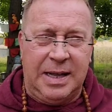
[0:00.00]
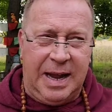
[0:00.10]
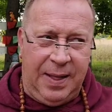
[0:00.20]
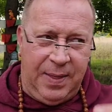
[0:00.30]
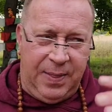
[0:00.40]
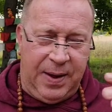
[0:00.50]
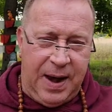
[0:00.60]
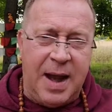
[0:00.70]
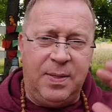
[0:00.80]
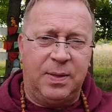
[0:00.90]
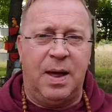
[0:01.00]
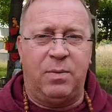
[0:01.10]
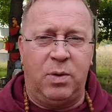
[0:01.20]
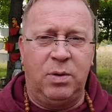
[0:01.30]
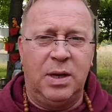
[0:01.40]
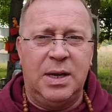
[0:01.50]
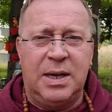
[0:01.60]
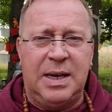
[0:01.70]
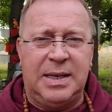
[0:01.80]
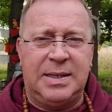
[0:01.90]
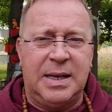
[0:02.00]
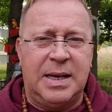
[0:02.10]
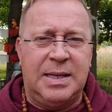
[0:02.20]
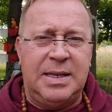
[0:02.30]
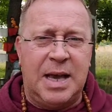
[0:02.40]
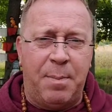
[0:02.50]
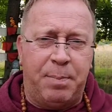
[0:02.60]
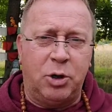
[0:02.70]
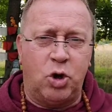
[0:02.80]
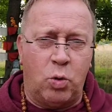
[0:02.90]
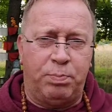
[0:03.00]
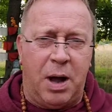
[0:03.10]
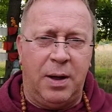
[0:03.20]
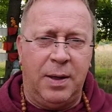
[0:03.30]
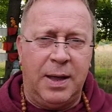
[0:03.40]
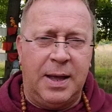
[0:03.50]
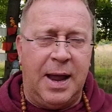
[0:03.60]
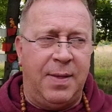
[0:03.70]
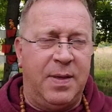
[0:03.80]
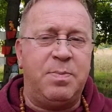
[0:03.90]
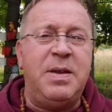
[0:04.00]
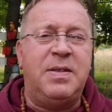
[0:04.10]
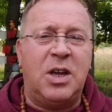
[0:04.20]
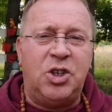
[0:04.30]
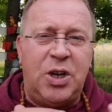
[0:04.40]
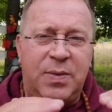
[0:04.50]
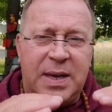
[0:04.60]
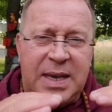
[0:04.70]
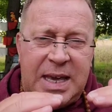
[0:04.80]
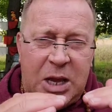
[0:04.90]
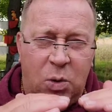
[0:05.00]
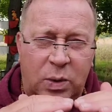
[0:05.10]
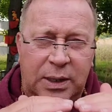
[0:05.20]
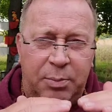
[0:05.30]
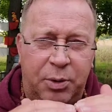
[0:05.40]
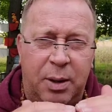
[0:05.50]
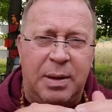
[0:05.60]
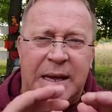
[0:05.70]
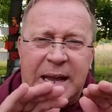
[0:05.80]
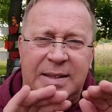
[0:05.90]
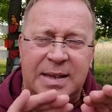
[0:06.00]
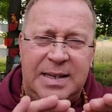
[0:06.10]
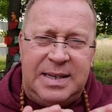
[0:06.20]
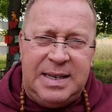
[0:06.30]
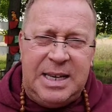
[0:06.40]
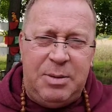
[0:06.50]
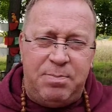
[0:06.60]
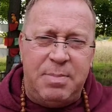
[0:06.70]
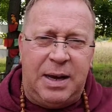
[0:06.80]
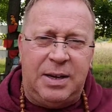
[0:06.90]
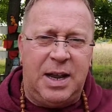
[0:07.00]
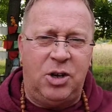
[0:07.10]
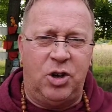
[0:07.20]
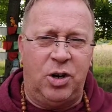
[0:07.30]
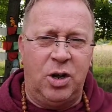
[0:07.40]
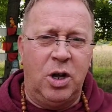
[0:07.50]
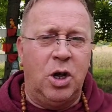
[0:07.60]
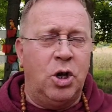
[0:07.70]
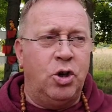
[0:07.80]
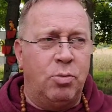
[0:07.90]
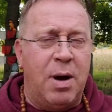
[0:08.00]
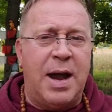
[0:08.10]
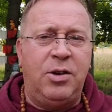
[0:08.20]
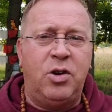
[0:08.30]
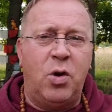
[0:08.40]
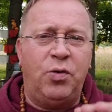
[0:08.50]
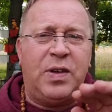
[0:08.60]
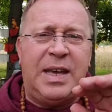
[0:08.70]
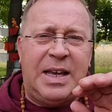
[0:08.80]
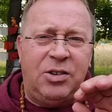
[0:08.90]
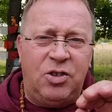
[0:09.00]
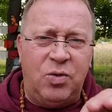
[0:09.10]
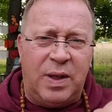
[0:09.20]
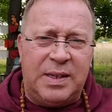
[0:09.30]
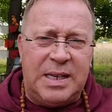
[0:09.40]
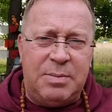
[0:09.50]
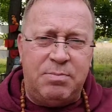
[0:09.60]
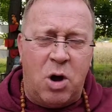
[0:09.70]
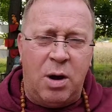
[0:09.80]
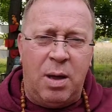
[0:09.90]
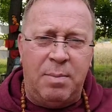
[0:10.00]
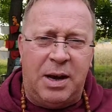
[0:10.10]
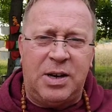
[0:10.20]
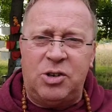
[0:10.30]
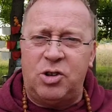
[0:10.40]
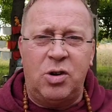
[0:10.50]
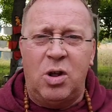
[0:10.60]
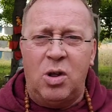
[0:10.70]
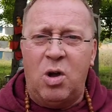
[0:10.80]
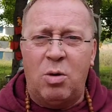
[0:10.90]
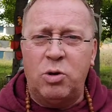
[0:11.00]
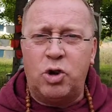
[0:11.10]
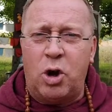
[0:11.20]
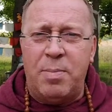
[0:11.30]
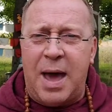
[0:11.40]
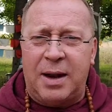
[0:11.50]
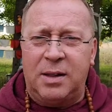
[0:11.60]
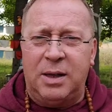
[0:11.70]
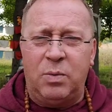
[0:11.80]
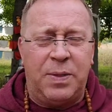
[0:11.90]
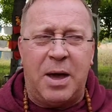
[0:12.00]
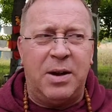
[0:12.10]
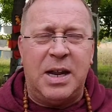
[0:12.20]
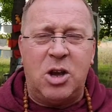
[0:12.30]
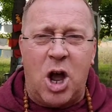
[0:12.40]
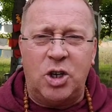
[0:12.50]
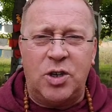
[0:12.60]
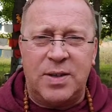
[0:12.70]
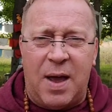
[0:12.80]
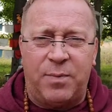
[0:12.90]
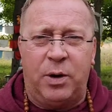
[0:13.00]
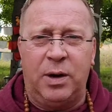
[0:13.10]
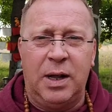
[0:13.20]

And then the 9th level is Nyamparjokpa, and this means achieving equilibrium. It's a deep meditation. Your mind goes into that deep meditation almost automatically, without any conscious effort.